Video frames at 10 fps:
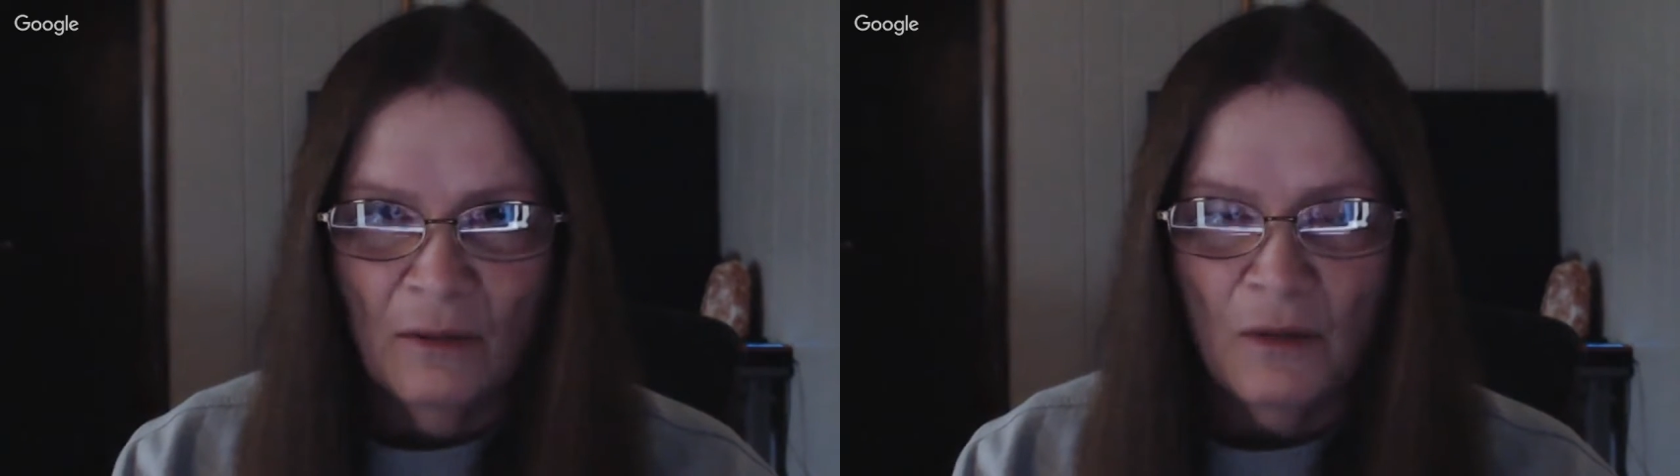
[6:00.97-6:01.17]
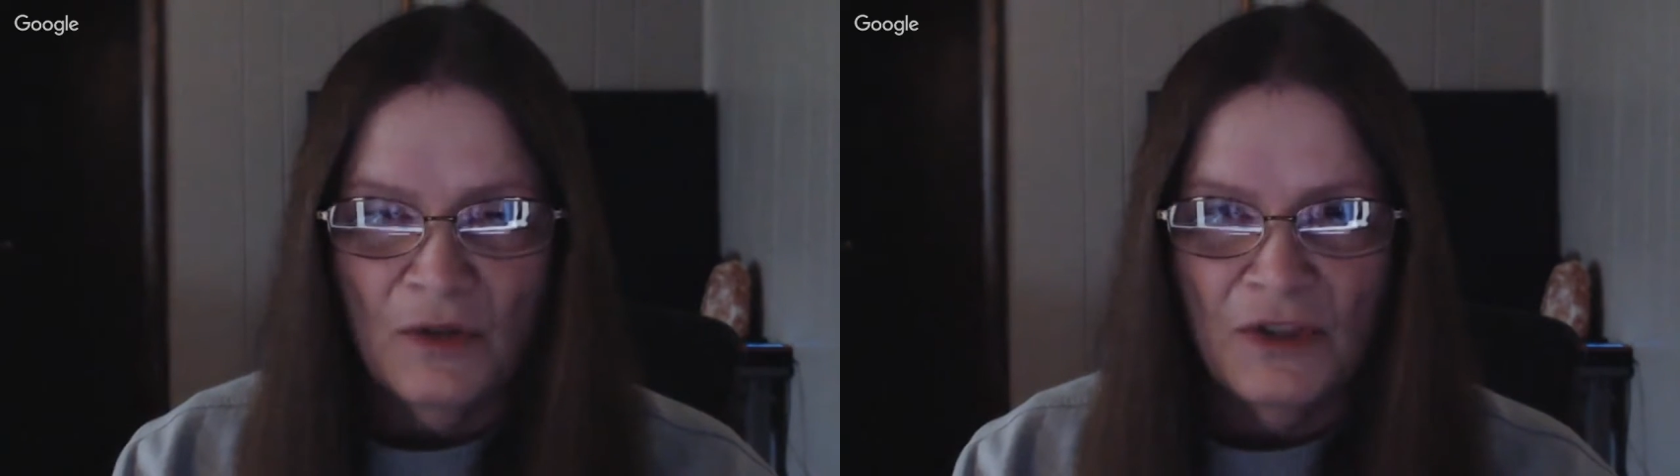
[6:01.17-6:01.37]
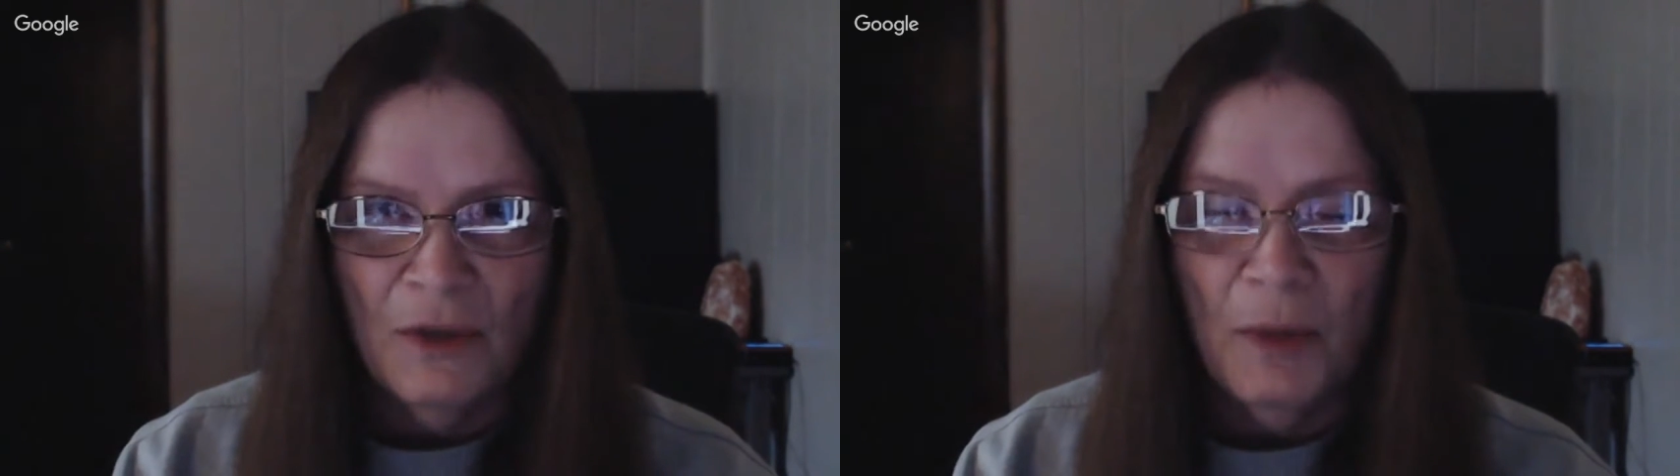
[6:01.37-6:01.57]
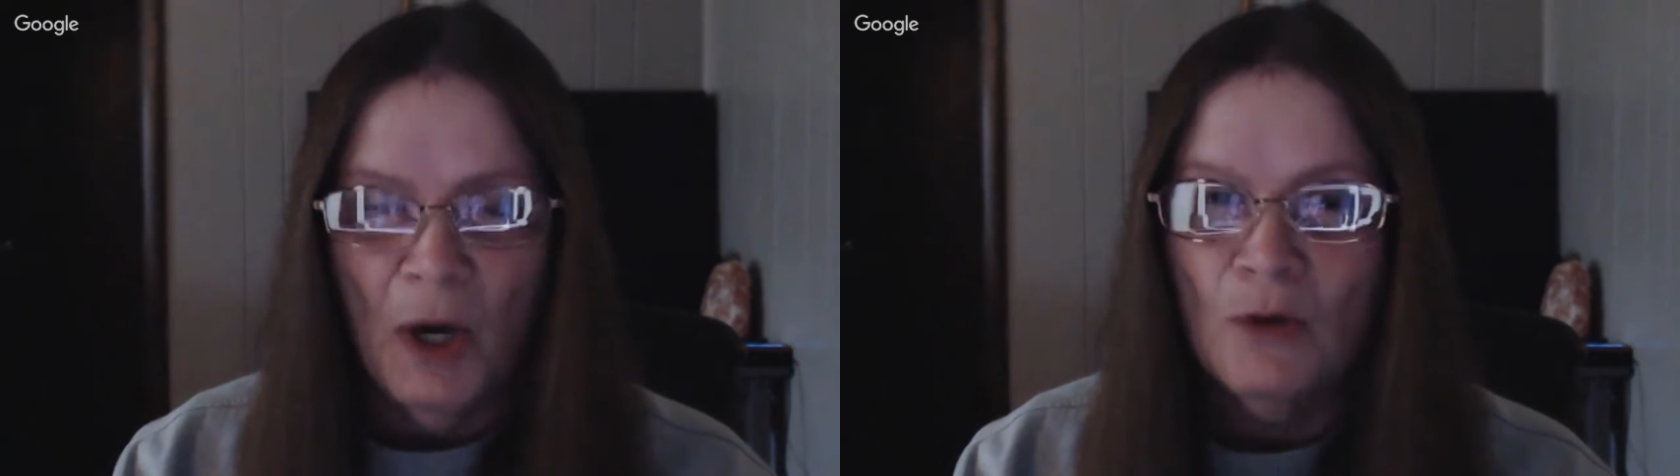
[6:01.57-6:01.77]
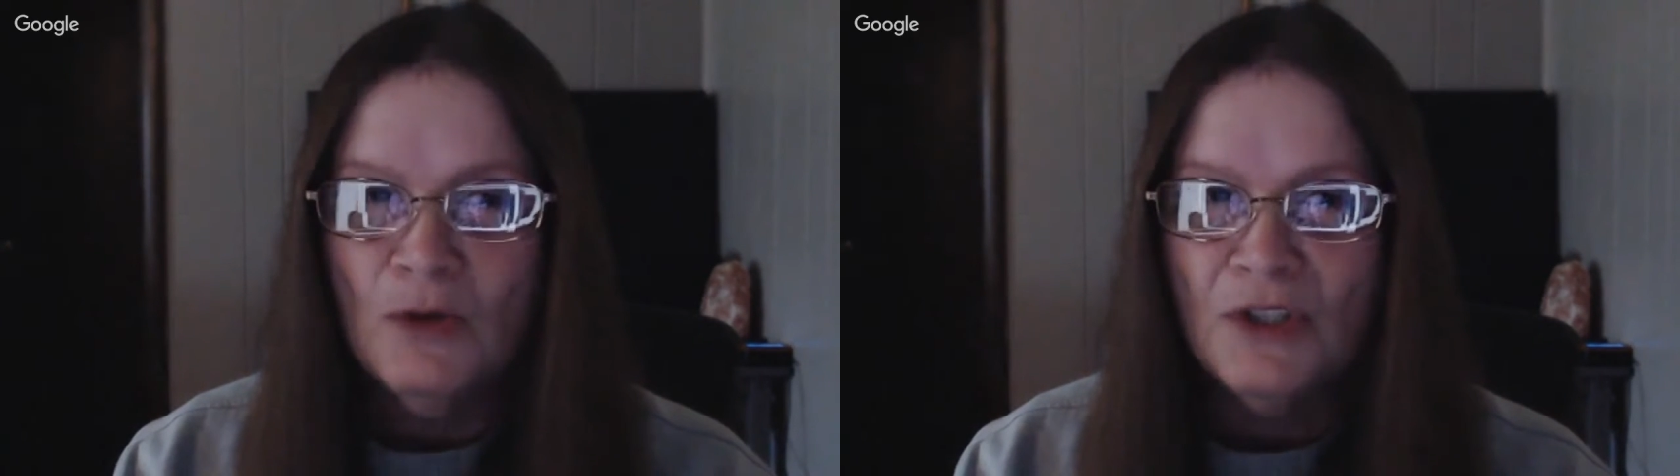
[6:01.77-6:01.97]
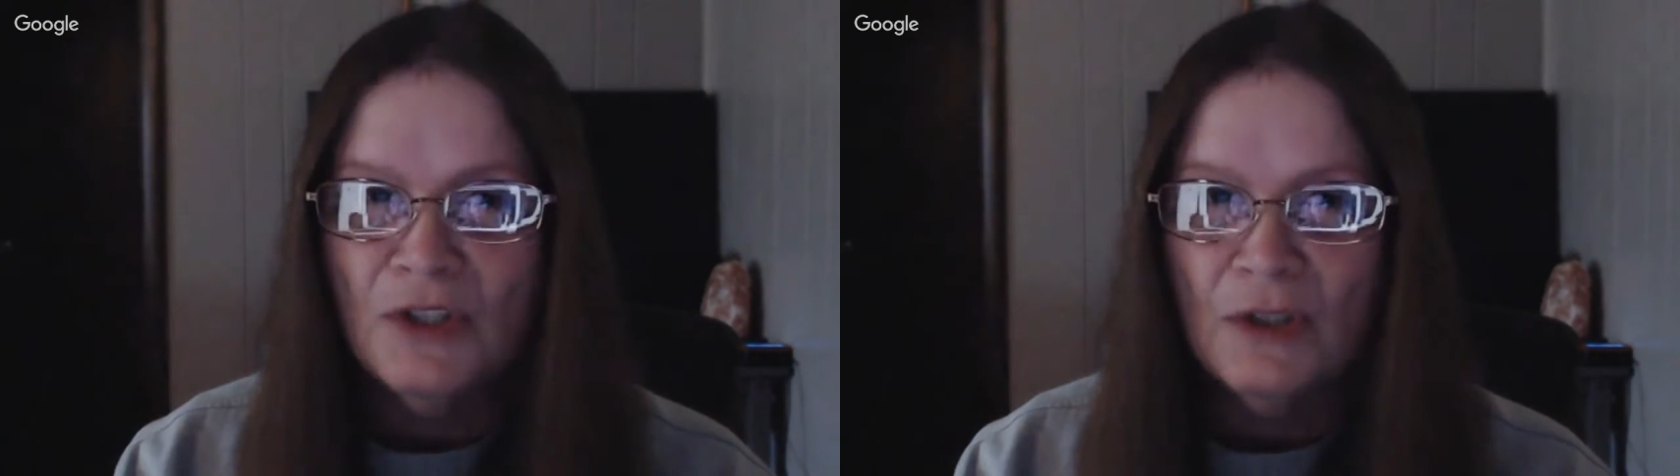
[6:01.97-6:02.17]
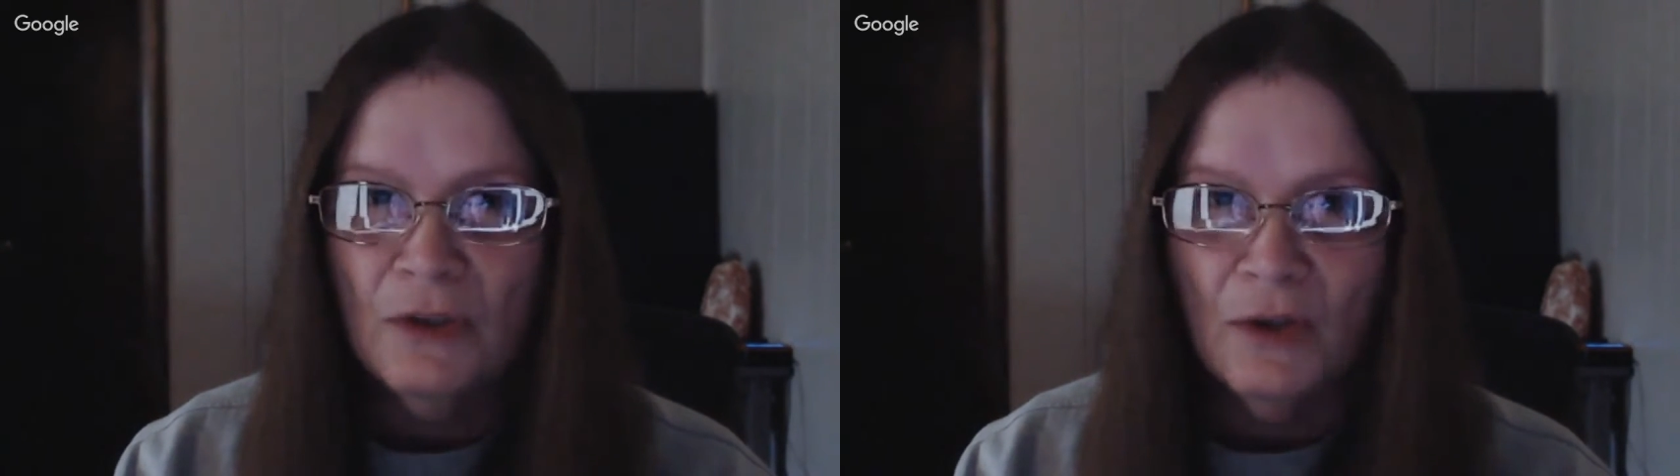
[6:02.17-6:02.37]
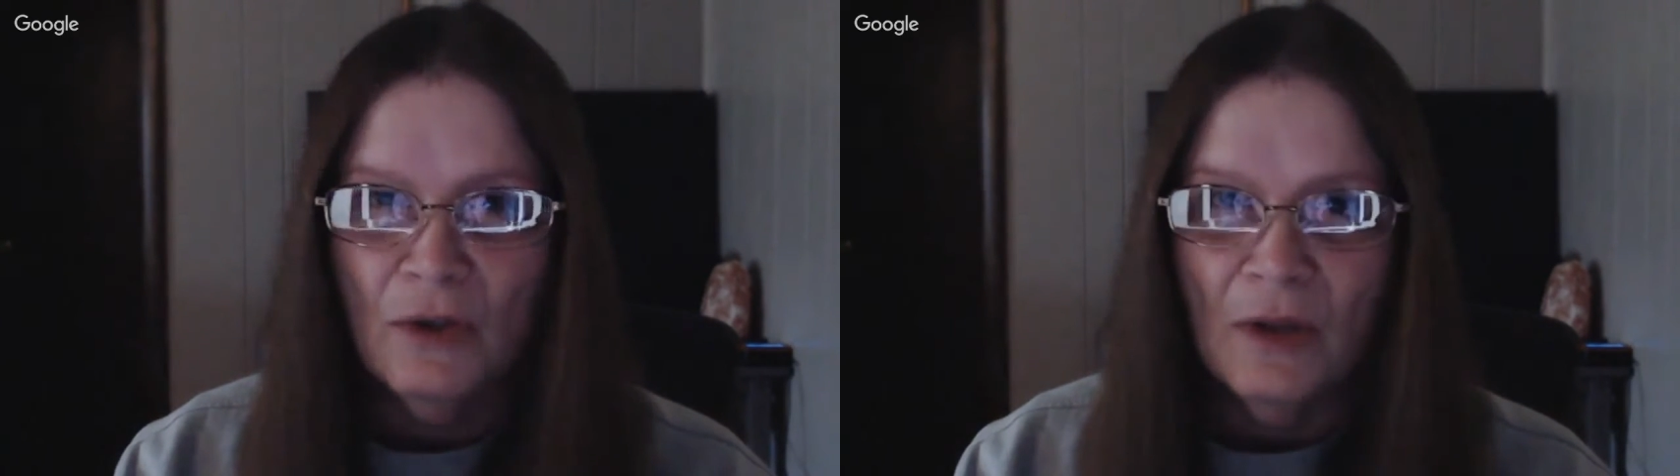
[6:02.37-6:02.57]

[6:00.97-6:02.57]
was supposed to look